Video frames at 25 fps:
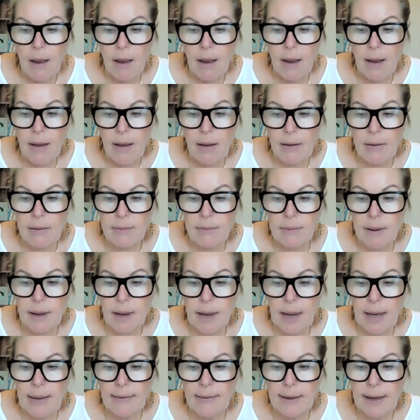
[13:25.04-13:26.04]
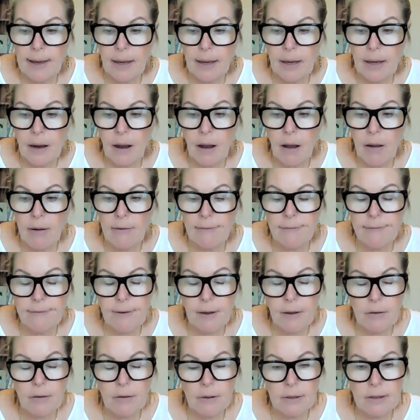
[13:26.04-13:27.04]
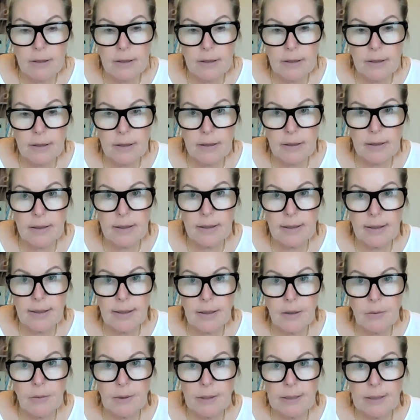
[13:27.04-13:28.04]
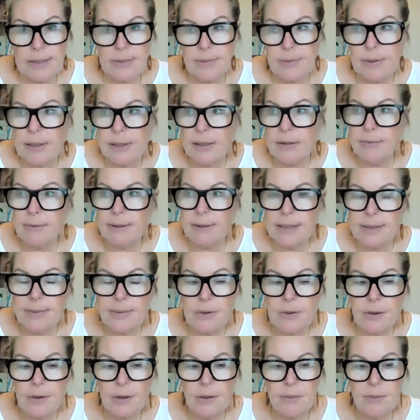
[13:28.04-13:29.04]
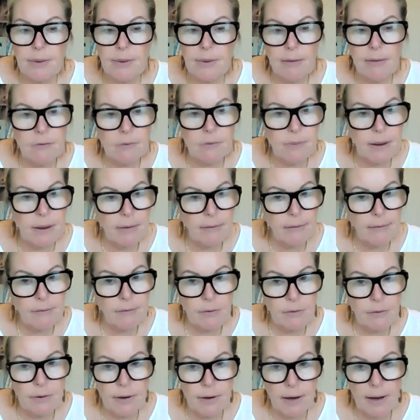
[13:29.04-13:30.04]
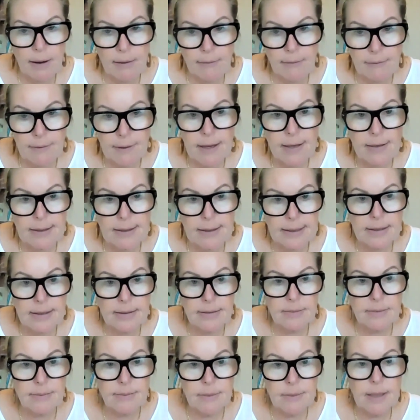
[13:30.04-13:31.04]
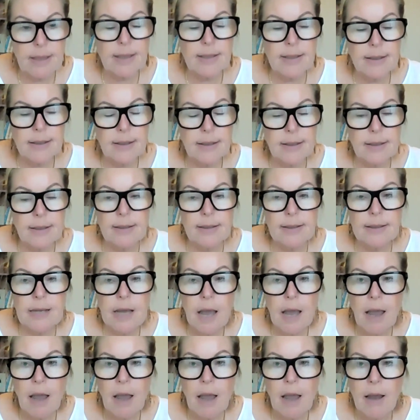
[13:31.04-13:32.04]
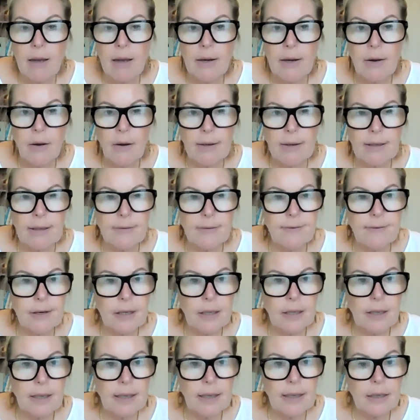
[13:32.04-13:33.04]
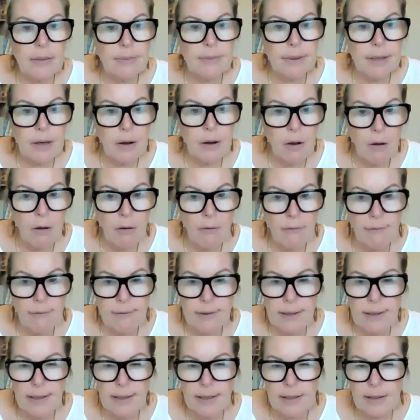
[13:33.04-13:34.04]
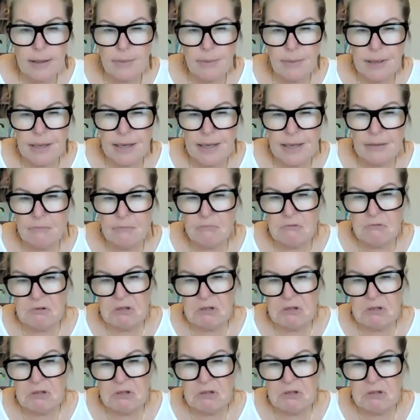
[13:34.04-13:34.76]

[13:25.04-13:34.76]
And then I felt, once we got above about 4,500 meters, I did feel a little bit off and a little bit